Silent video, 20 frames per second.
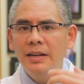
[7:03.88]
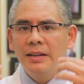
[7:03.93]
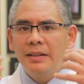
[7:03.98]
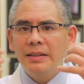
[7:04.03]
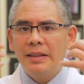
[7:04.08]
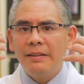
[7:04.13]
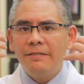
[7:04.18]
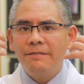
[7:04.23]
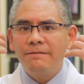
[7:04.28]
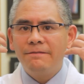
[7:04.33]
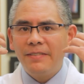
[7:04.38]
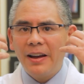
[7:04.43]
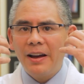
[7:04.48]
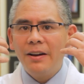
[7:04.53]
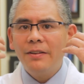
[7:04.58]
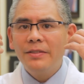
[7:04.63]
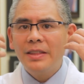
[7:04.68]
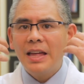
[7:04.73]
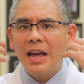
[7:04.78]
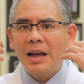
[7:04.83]
they
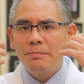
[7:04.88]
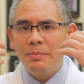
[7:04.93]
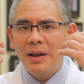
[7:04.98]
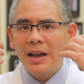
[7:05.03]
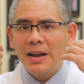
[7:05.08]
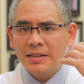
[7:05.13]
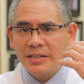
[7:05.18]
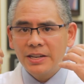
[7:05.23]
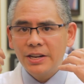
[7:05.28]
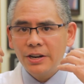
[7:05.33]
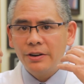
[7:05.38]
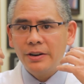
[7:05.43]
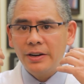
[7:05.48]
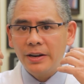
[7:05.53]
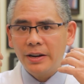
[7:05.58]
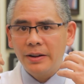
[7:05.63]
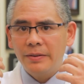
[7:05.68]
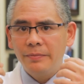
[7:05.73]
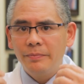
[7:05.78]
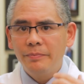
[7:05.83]
found that
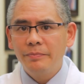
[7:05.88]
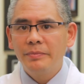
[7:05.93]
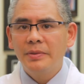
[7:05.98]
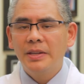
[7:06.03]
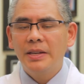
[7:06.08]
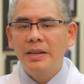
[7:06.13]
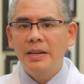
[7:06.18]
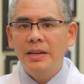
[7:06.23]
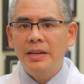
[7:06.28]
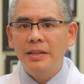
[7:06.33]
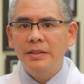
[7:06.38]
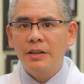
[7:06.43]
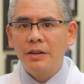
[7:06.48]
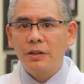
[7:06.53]
bacteria in the